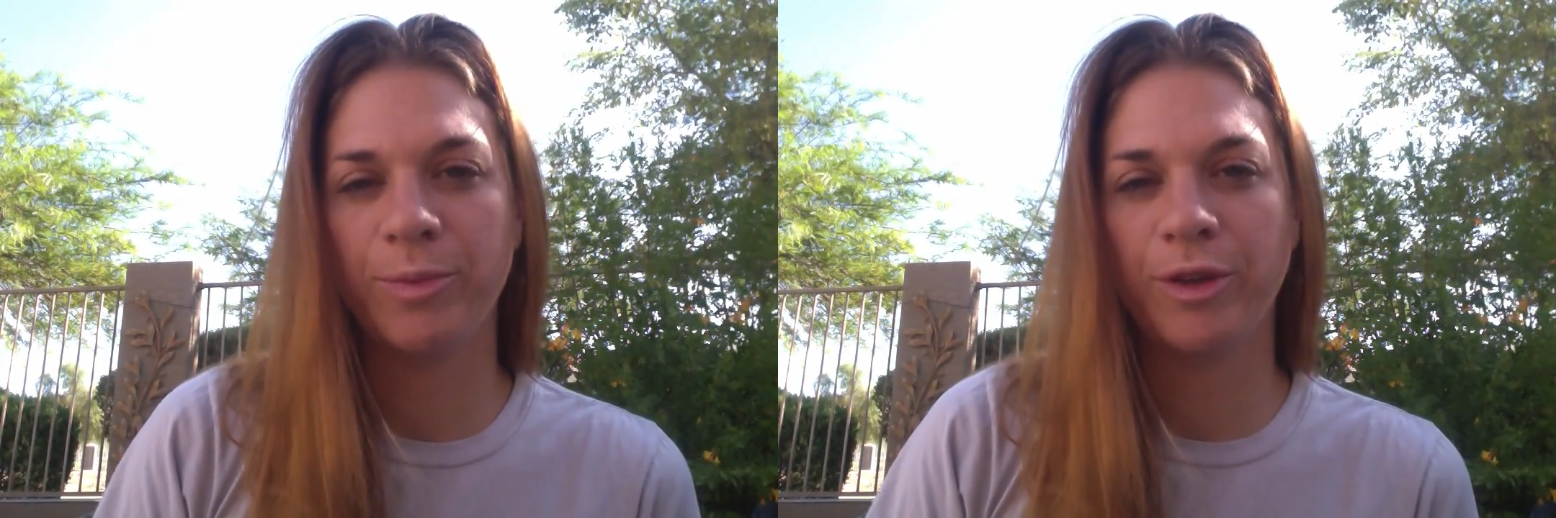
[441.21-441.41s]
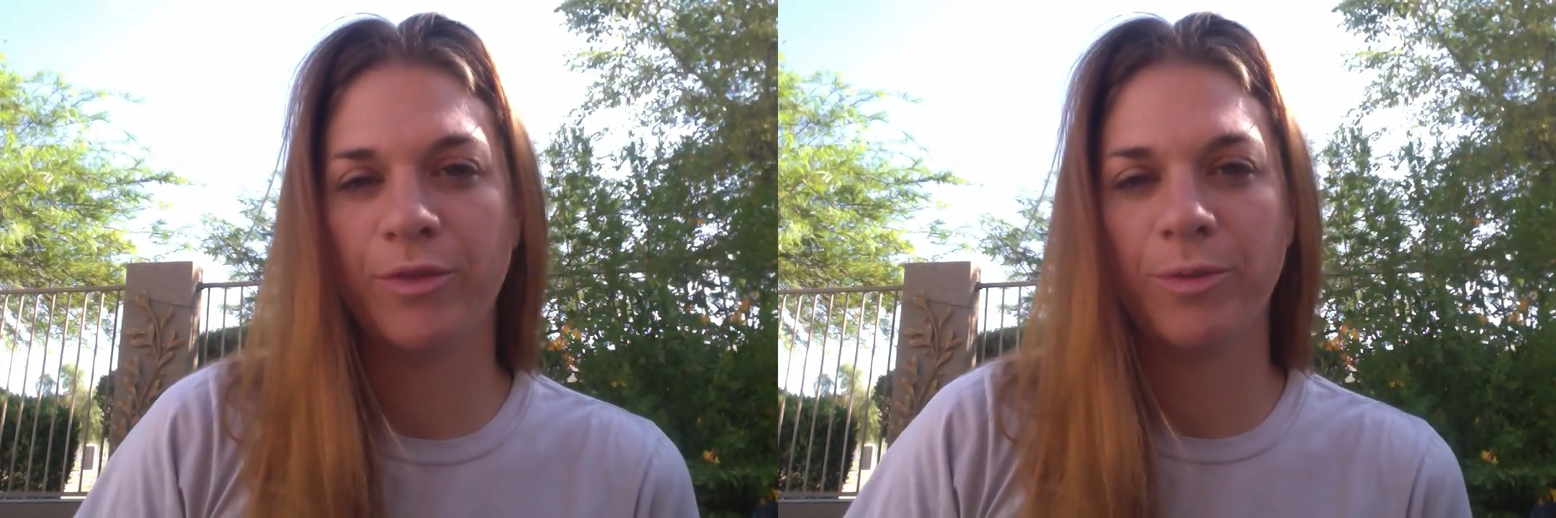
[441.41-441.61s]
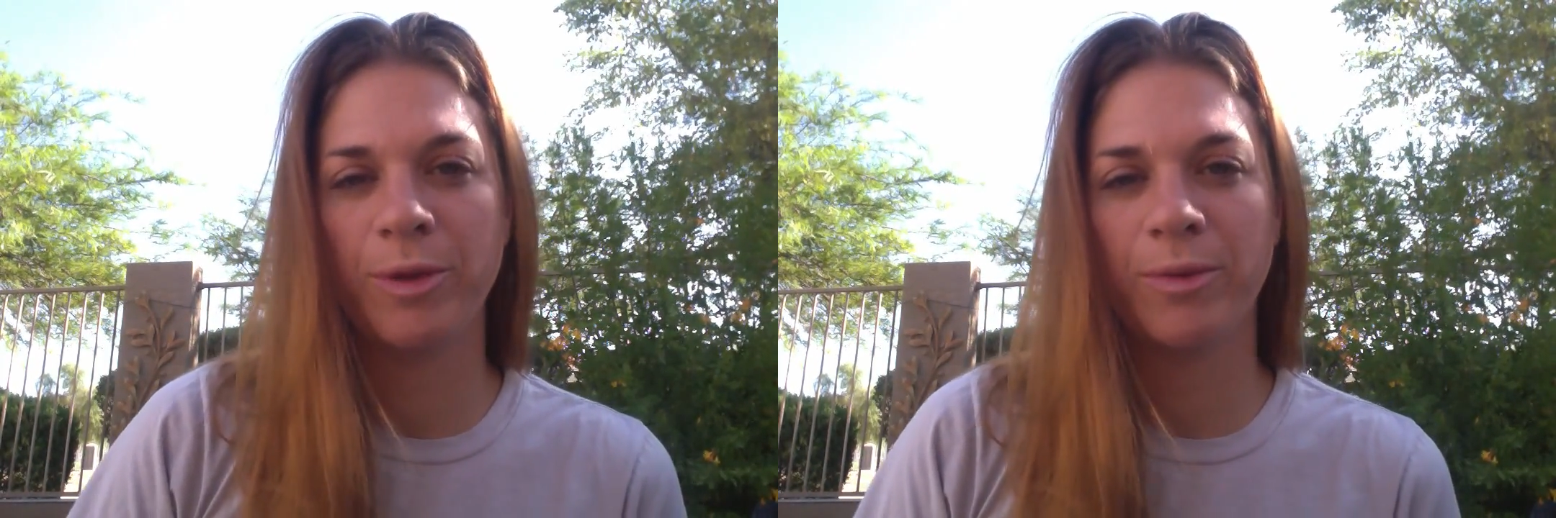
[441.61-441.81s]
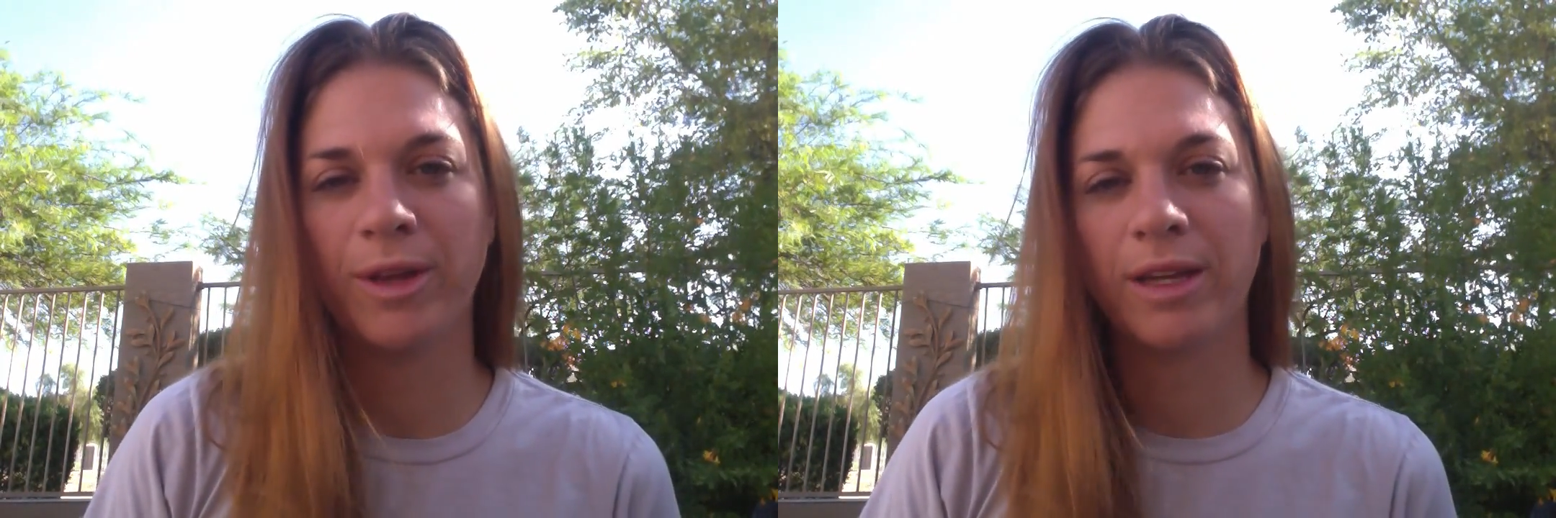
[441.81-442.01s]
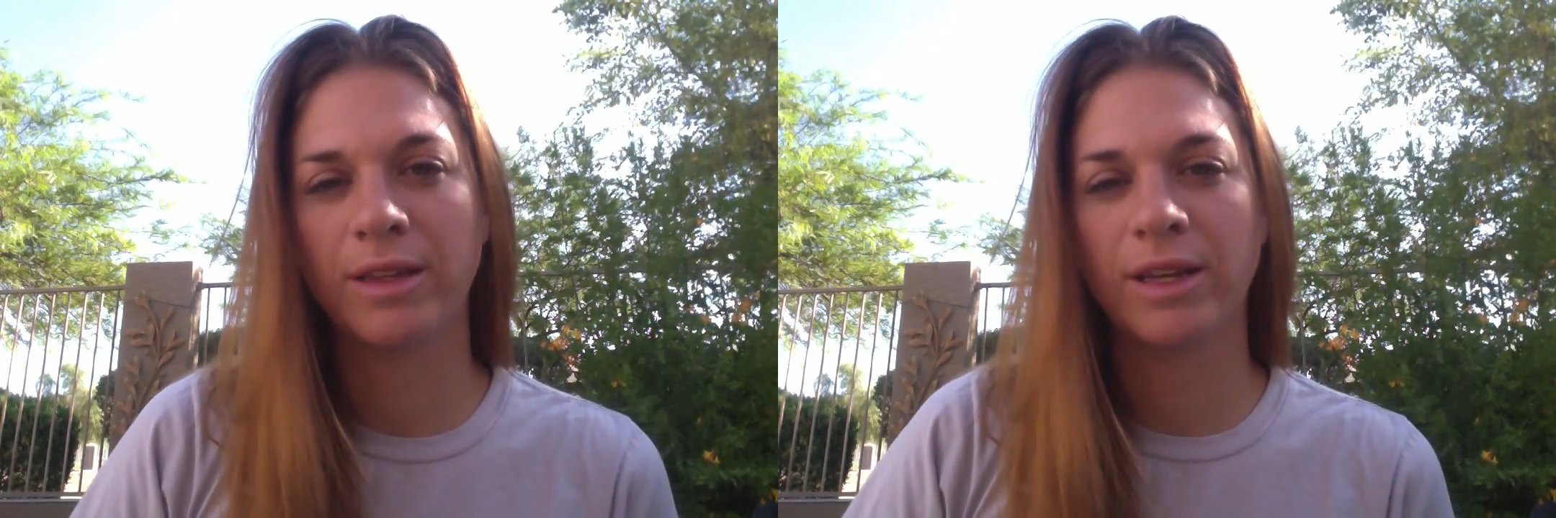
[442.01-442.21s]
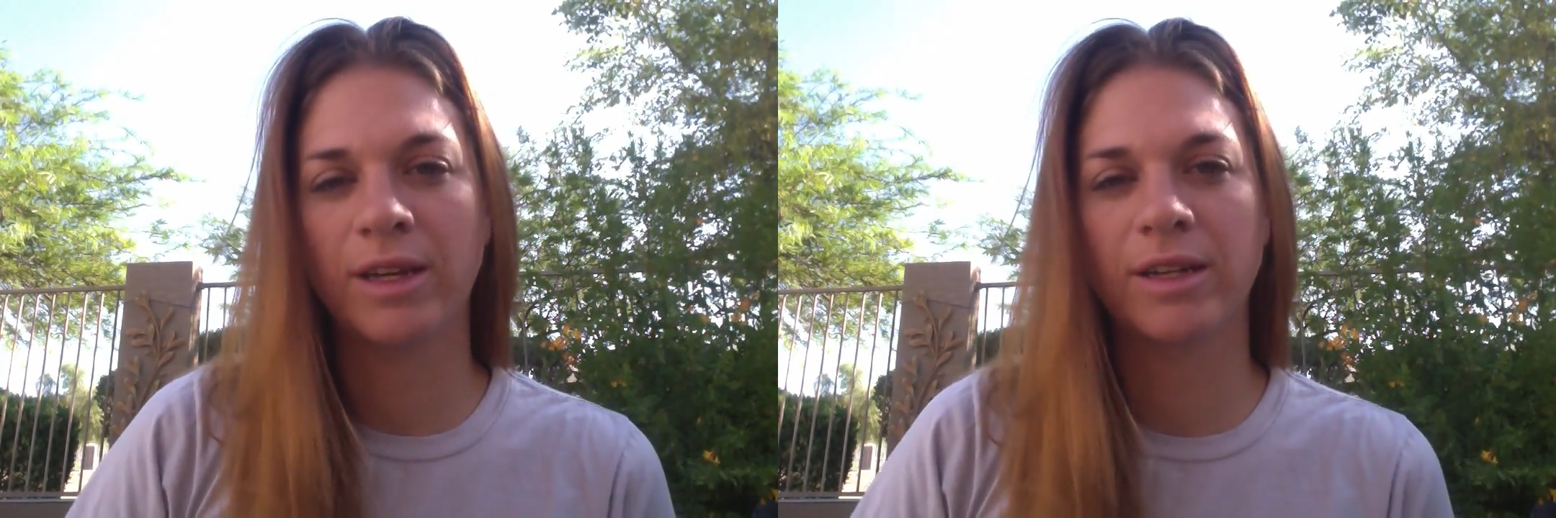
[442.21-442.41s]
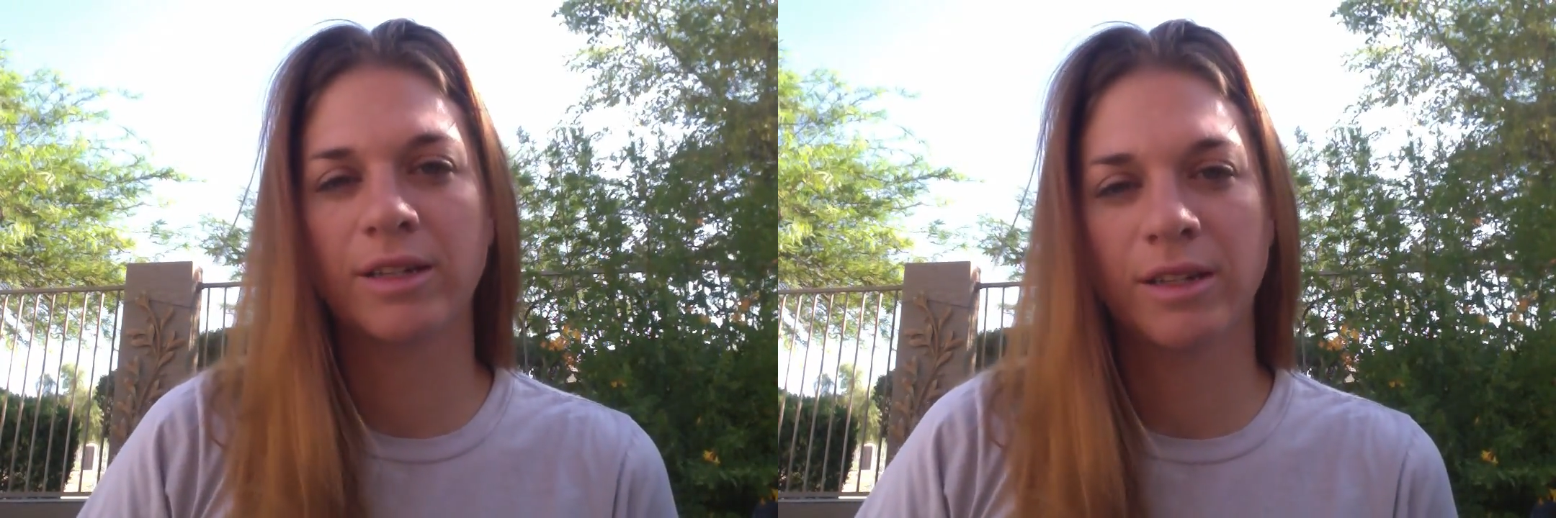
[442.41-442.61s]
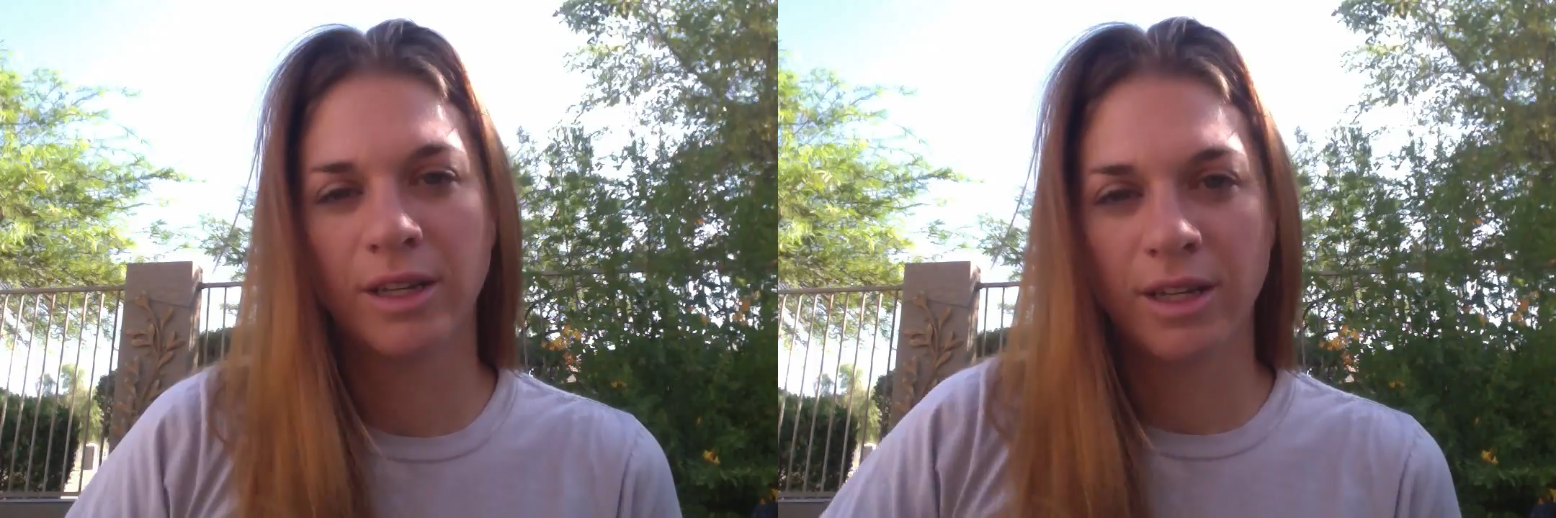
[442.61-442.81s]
beautiful people out there